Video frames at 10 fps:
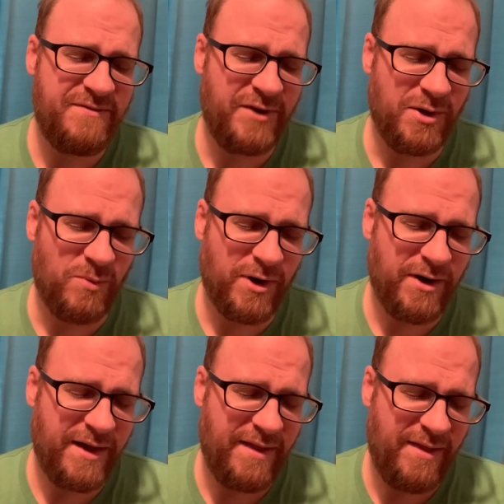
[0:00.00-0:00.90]
for your
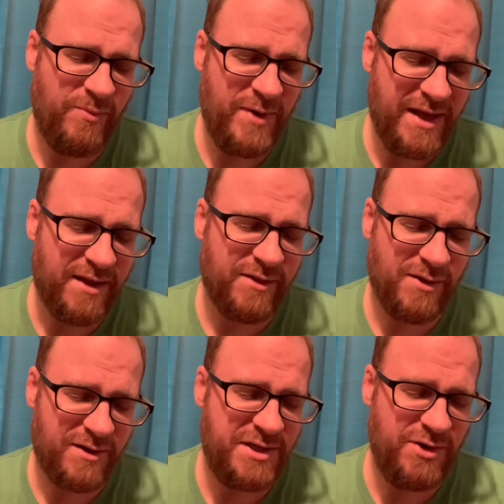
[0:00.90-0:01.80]
word and that we can
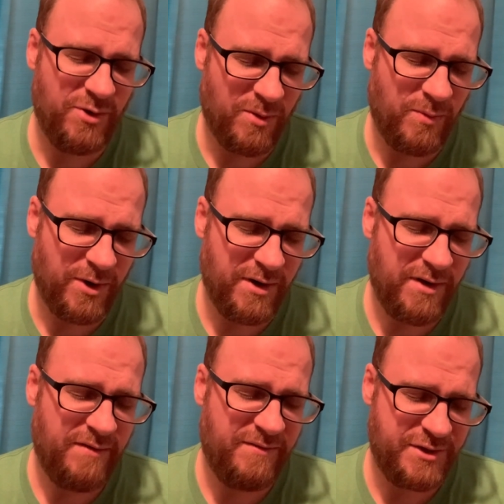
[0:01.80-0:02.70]
look to your word for